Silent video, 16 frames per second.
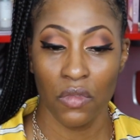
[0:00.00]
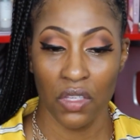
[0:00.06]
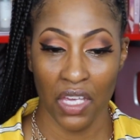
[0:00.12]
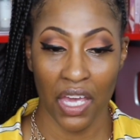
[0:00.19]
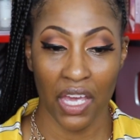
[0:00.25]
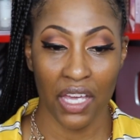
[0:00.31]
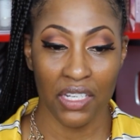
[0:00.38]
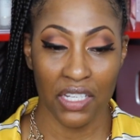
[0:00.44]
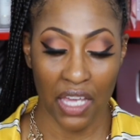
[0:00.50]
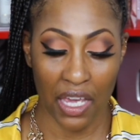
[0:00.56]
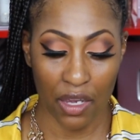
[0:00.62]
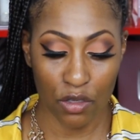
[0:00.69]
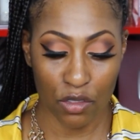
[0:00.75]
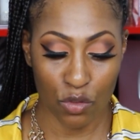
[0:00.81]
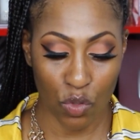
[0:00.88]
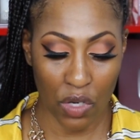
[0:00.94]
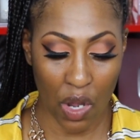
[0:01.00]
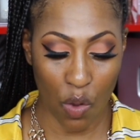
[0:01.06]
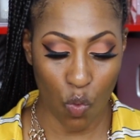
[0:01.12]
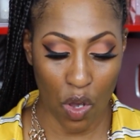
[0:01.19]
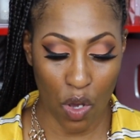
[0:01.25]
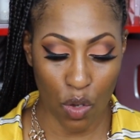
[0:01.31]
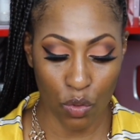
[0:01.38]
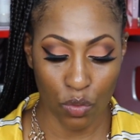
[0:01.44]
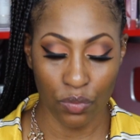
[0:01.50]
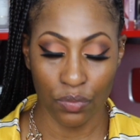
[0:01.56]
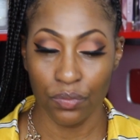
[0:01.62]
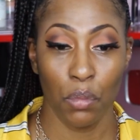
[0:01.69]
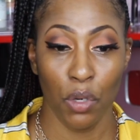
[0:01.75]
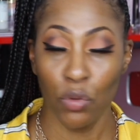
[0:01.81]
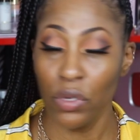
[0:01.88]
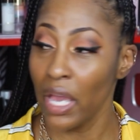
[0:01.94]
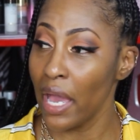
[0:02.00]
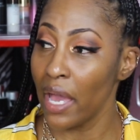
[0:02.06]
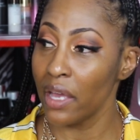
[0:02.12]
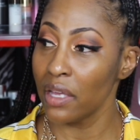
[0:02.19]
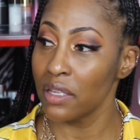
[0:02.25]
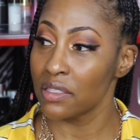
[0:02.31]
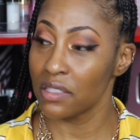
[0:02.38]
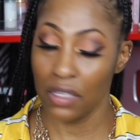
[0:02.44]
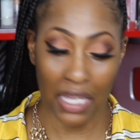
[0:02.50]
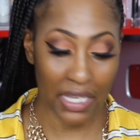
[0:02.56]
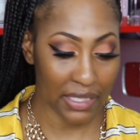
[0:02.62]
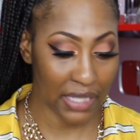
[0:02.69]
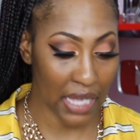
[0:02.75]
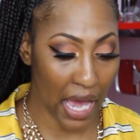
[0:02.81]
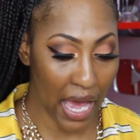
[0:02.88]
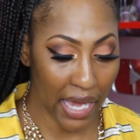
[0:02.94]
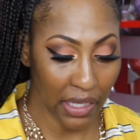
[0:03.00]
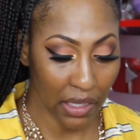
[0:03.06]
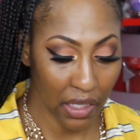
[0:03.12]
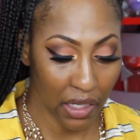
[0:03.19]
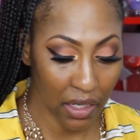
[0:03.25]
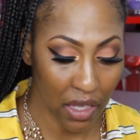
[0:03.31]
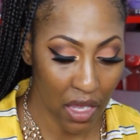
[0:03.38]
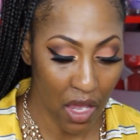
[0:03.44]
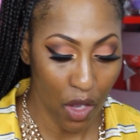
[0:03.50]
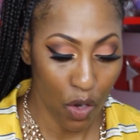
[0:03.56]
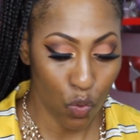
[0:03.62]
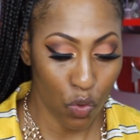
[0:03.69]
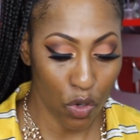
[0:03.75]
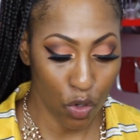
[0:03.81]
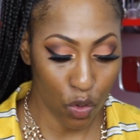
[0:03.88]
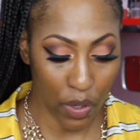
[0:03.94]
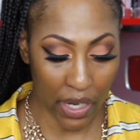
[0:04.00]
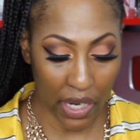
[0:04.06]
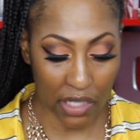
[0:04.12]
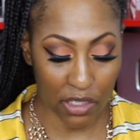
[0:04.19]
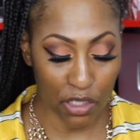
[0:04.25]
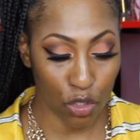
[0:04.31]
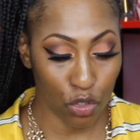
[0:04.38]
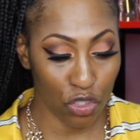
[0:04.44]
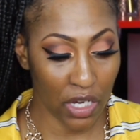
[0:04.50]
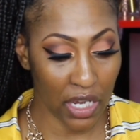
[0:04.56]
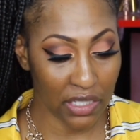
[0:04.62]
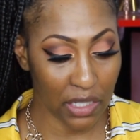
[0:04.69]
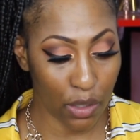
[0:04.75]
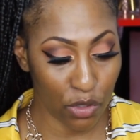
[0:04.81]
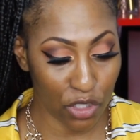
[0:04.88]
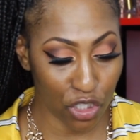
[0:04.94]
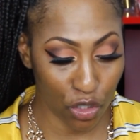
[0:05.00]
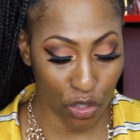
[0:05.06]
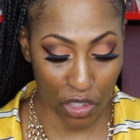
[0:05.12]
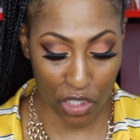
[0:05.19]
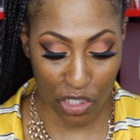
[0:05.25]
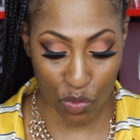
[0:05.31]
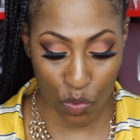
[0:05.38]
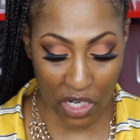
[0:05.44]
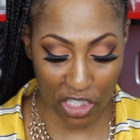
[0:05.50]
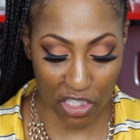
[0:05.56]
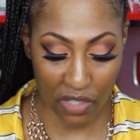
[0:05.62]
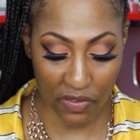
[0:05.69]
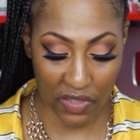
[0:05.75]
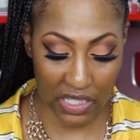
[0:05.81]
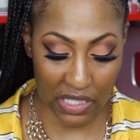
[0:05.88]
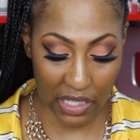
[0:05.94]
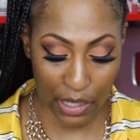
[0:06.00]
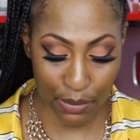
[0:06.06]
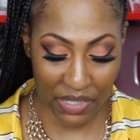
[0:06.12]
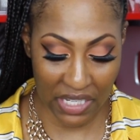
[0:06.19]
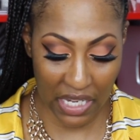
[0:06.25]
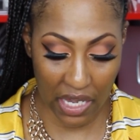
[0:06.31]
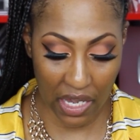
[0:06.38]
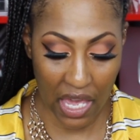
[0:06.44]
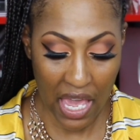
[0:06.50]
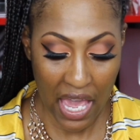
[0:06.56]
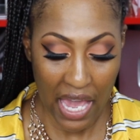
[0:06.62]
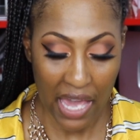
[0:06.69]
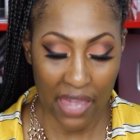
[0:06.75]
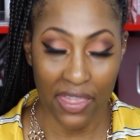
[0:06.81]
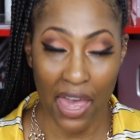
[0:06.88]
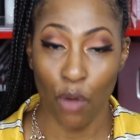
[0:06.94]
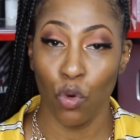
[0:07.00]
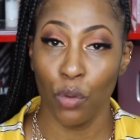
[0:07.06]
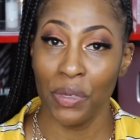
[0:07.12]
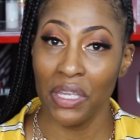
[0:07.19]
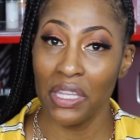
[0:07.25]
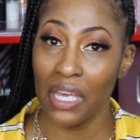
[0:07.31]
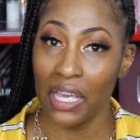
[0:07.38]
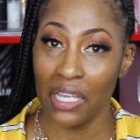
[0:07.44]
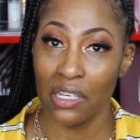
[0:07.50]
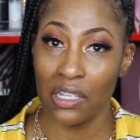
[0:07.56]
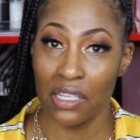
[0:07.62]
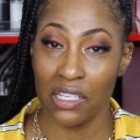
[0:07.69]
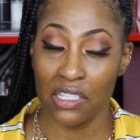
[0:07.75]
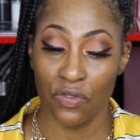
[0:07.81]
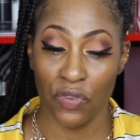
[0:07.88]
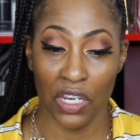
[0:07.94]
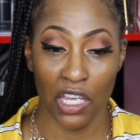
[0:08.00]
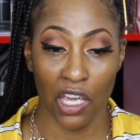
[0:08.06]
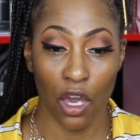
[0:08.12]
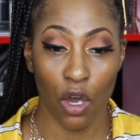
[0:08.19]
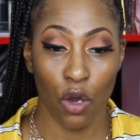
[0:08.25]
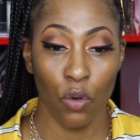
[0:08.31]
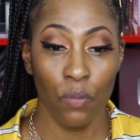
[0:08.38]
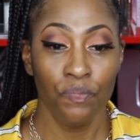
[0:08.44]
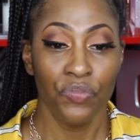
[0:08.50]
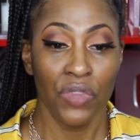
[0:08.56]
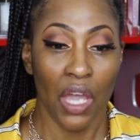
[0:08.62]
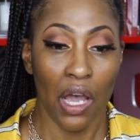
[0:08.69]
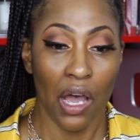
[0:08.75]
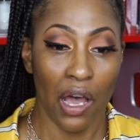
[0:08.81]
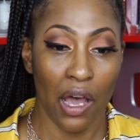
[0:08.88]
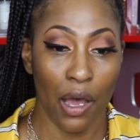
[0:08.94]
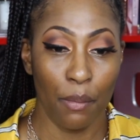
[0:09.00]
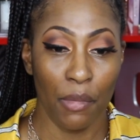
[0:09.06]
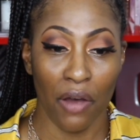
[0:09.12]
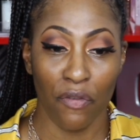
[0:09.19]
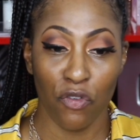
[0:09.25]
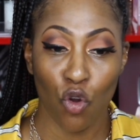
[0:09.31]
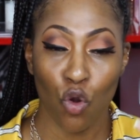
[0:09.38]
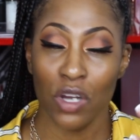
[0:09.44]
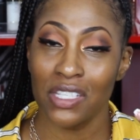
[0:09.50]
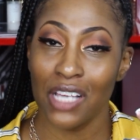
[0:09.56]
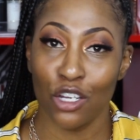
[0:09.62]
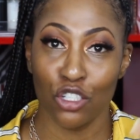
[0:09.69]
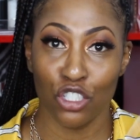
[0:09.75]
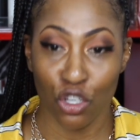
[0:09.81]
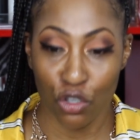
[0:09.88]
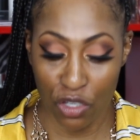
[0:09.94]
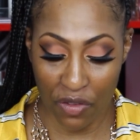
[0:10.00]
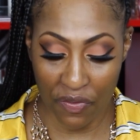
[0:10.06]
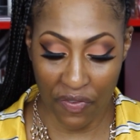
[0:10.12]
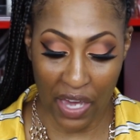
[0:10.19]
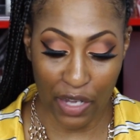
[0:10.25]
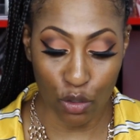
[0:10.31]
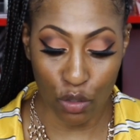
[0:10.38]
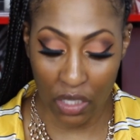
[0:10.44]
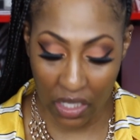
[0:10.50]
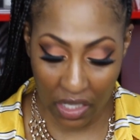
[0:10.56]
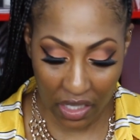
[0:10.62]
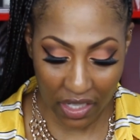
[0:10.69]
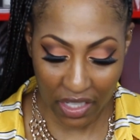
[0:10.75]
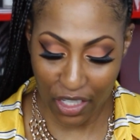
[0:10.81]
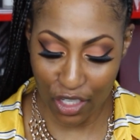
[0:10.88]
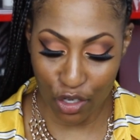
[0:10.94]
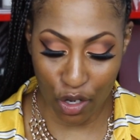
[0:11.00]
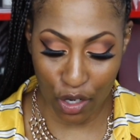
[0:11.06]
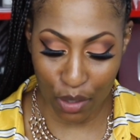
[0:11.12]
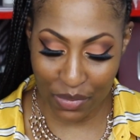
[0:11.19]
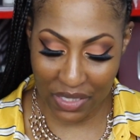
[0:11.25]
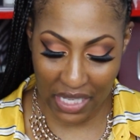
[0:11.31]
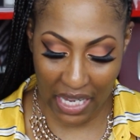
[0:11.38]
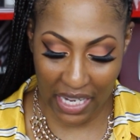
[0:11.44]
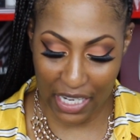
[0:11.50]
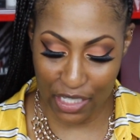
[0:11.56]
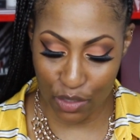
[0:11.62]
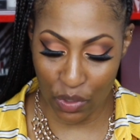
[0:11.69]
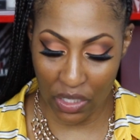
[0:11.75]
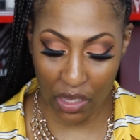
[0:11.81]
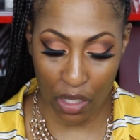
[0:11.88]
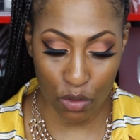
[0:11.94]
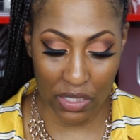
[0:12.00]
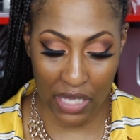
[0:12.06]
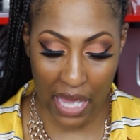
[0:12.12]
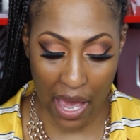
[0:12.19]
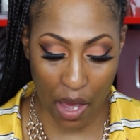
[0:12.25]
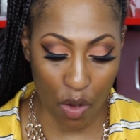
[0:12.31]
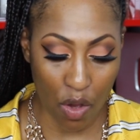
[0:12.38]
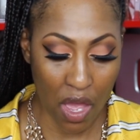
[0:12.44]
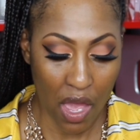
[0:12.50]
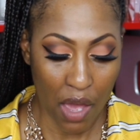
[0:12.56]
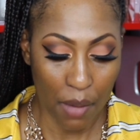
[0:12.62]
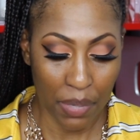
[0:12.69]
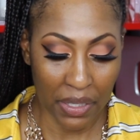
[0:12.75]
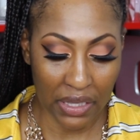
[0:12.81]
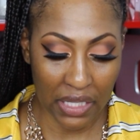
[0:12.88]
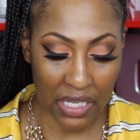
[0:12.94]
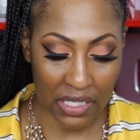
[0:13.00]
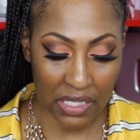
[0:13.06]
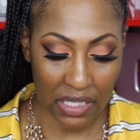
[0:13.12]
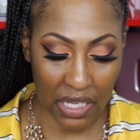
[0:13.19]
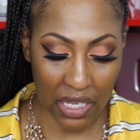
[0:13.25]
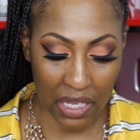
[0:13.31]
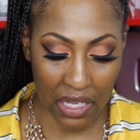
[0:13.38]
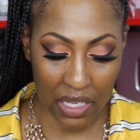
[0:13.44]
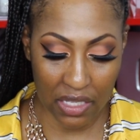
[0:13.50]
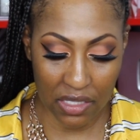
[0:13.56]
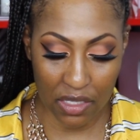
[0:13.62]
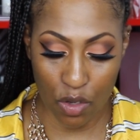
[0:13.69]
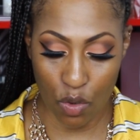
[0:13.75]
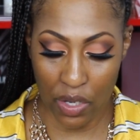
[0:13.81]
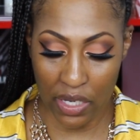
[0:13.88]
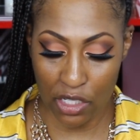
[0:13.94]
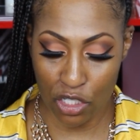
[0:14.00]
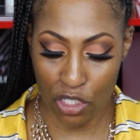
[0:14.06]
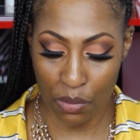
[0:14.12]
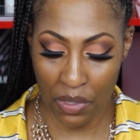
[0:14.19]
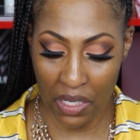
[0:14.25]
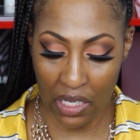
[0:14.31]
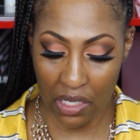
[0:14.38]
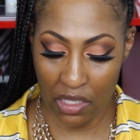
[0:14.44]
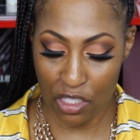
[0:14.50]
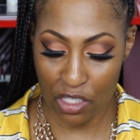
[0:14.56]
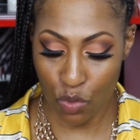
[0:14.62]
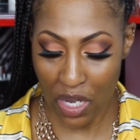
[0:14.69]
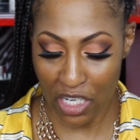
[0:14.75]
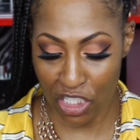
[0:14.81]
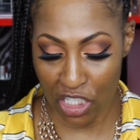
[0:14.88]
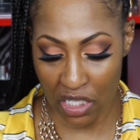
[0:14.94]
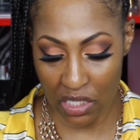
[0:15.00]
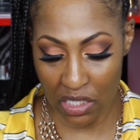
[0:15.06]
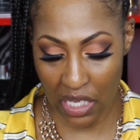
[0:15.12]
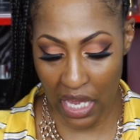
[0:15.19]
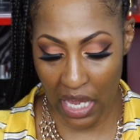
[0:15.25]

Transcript: Yeah, Diego's what I want. Booyah. So that's the eye look. Real quick, I told you guys I would show you the swatches of this lipstick and that will be the end of this video. Um, of course, I'll show you the final look, you know what I'm saying, as we close out. But this is going to be the swatches.